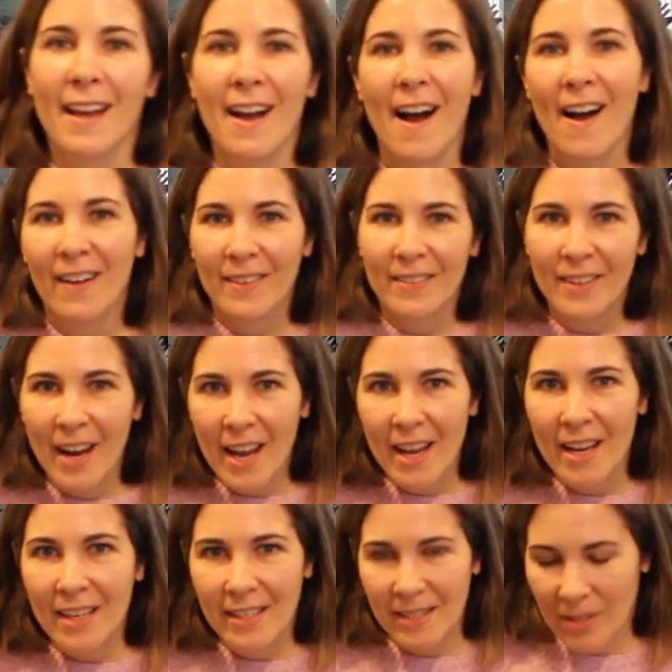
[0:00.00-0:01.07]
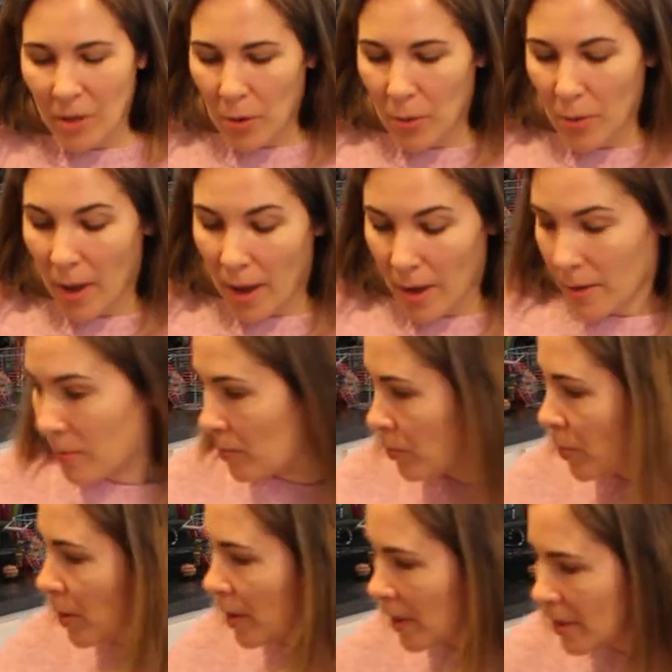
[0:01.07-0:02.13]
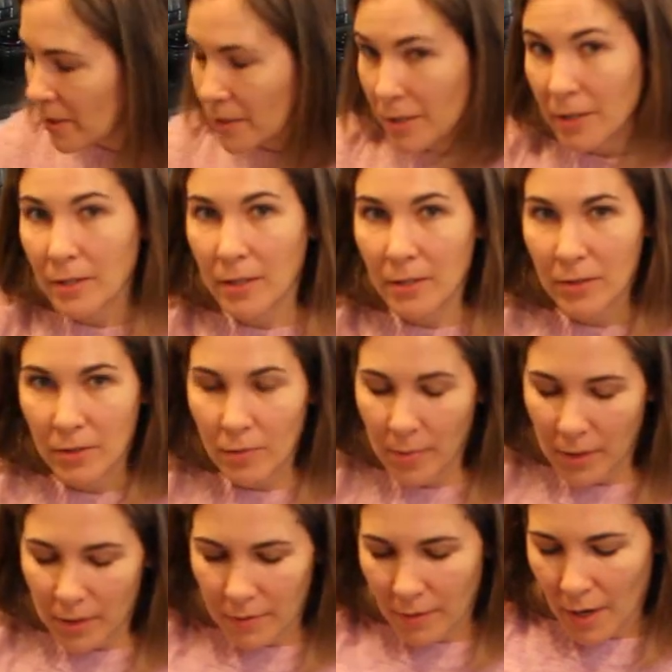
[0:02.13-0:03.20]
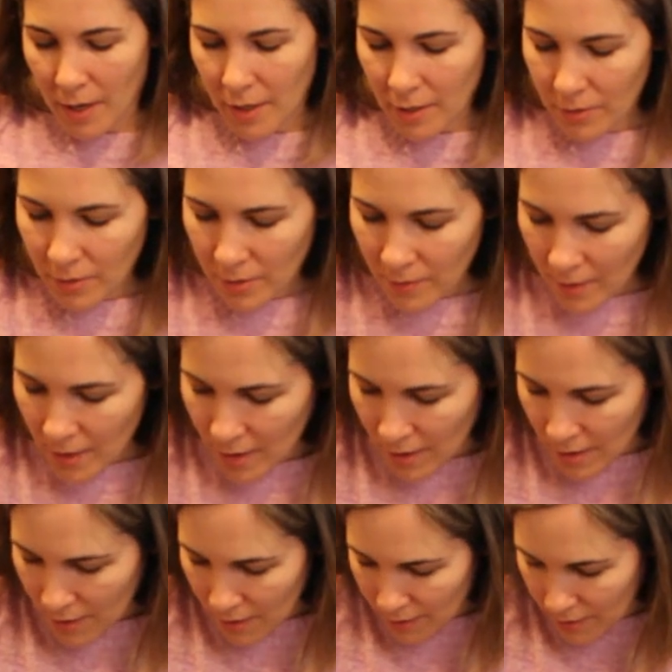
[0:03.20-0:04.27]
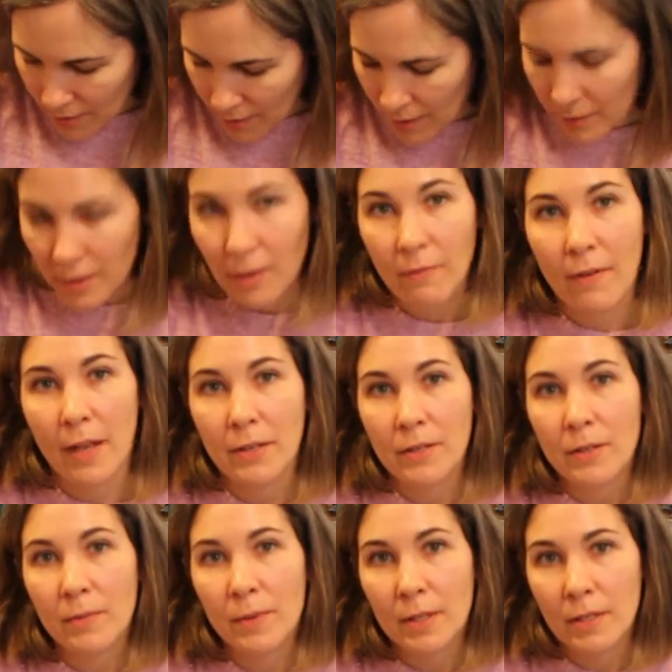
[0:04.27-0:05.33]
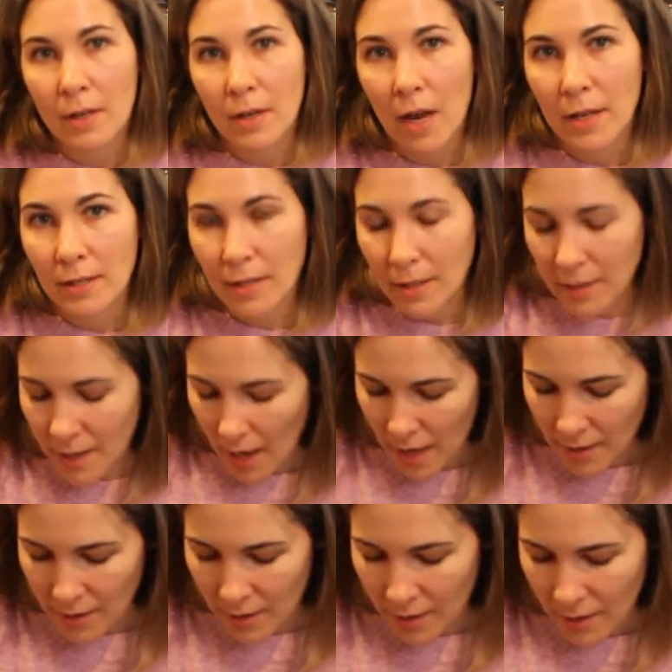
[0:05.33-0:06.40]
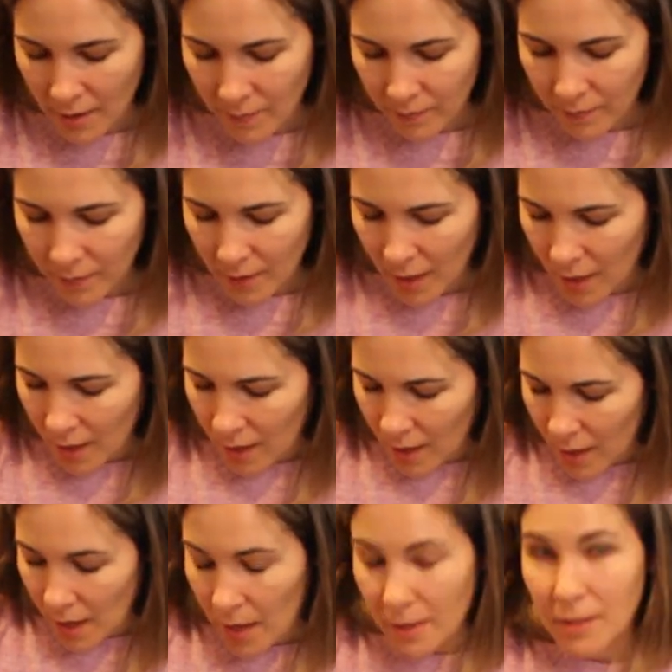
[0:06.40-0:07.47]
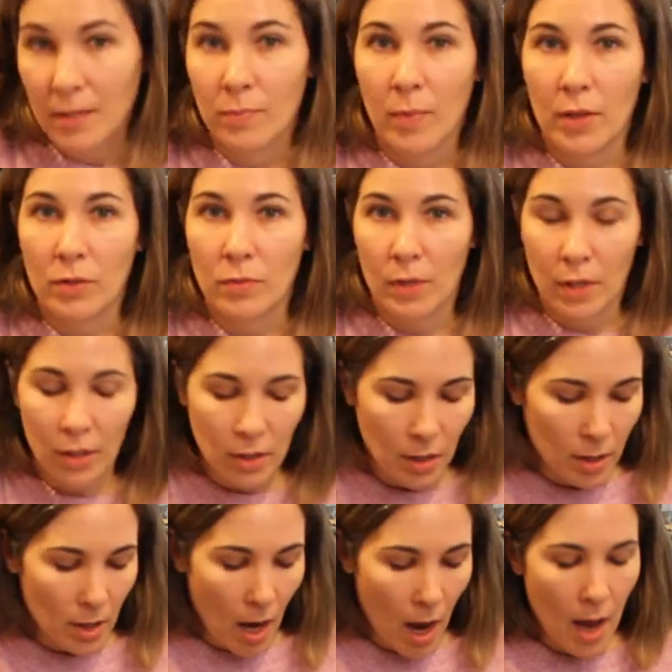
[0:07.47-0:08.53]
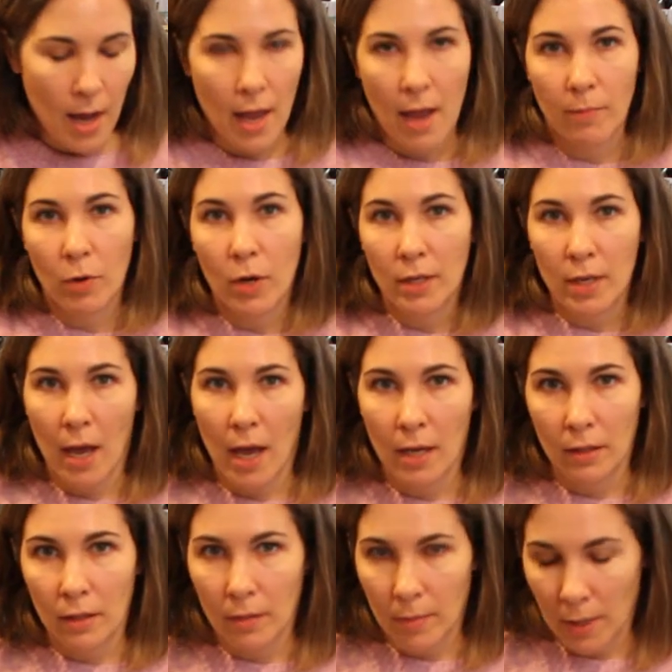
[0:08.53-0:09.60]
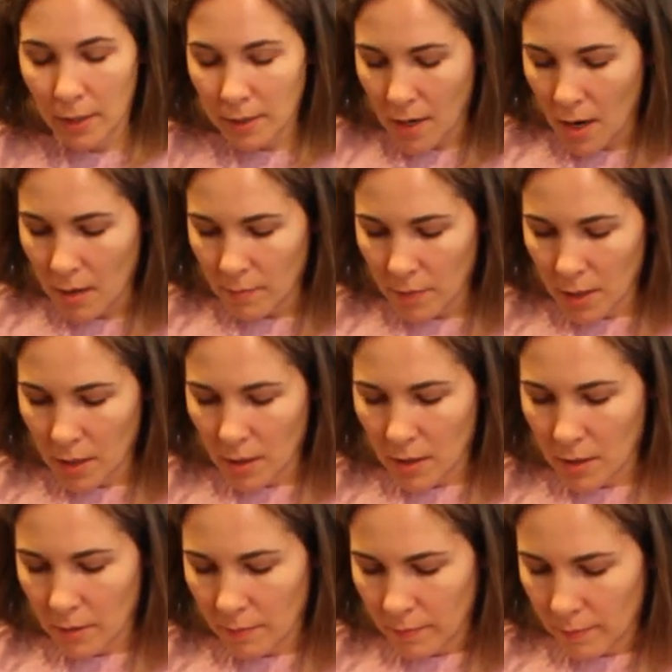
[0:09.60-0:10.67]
Alright, so I'm pretty sure this soup is ready to eat. The vegetables are nice and tender. It smells really good. I am going to add a little bit of thyme here.